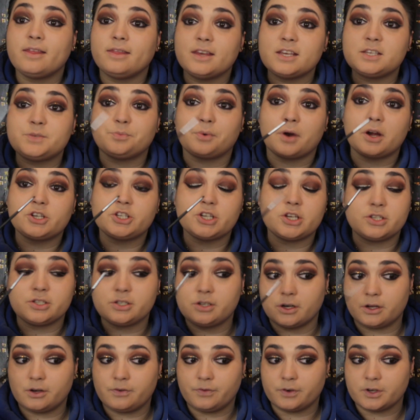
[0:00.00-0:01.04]
This brush is
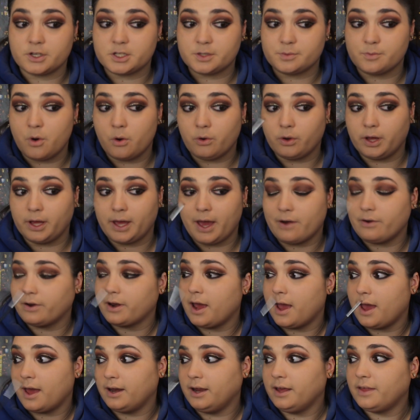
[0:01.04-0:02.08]
good for smoking
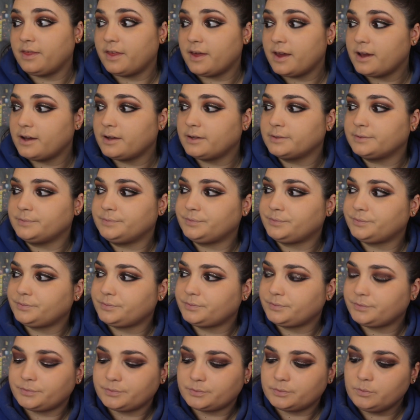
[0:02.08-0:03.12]
out anything.
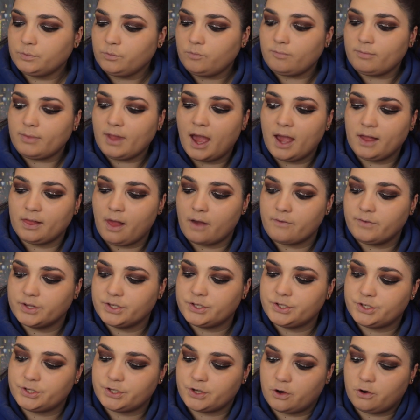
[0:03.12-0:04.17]
I love
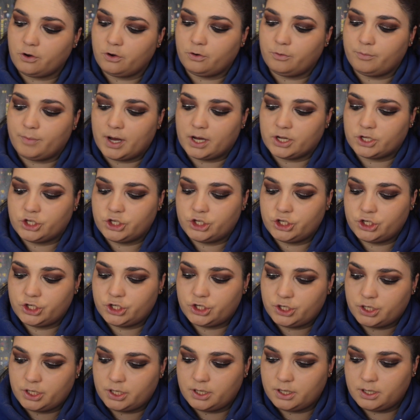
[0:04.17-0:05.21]
it so
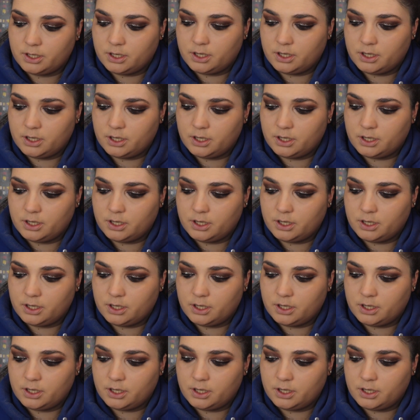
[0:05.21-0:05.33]
much.